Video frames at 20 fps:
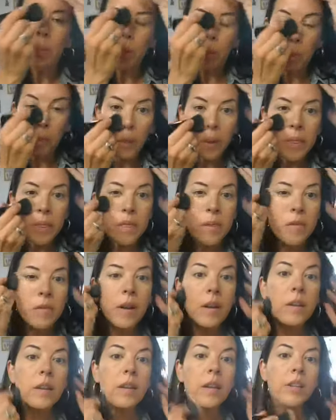with the
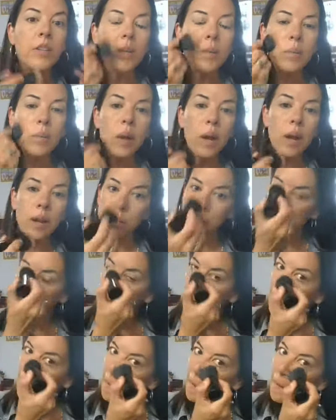foundation brush
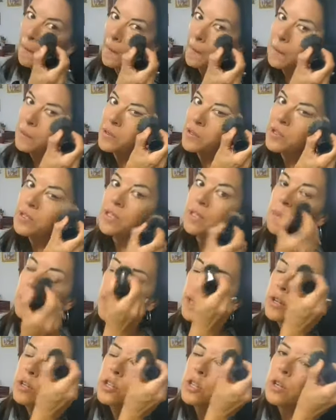just to
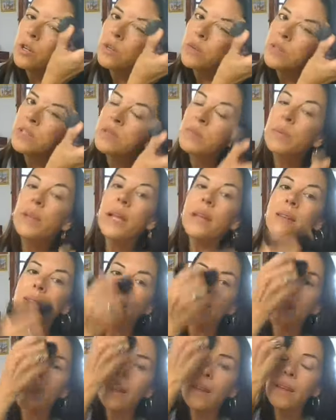make sure it's
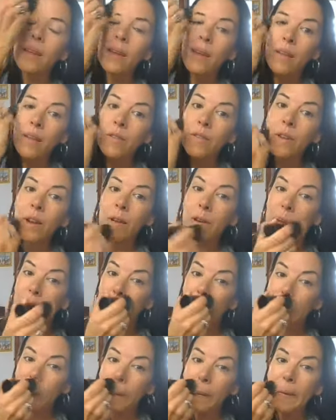blended. Very
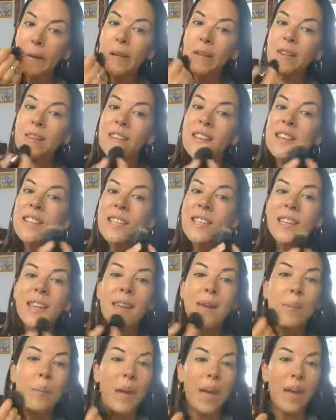important to
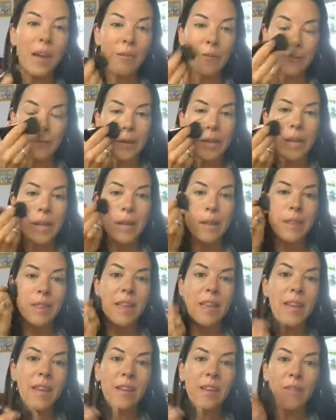keep
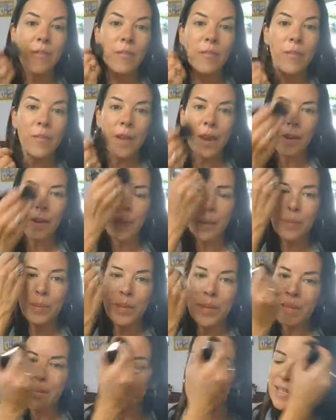everything very
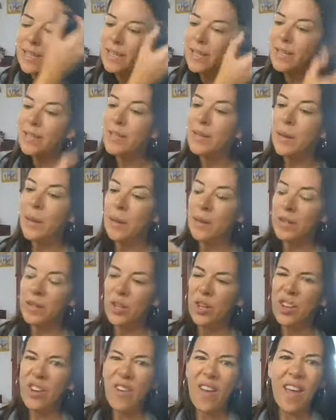blended
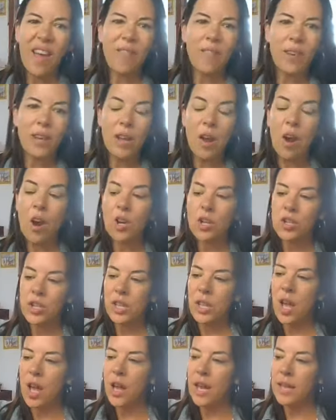so you don't have any
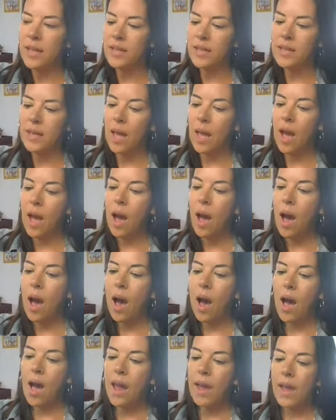harsh lines.
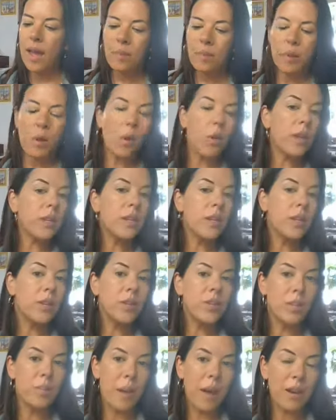I am going to
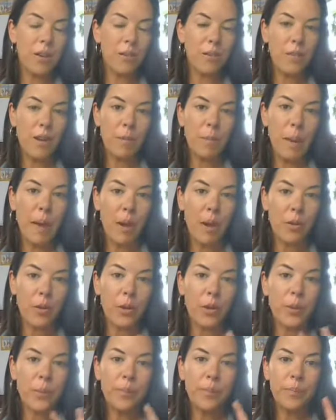use the mattify
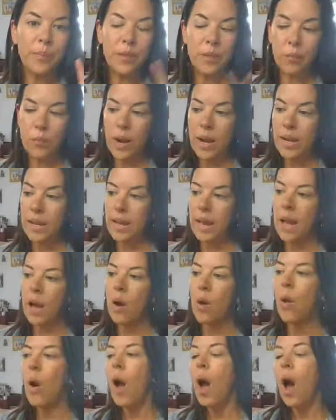powder right
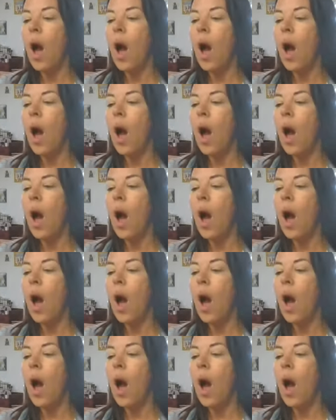now.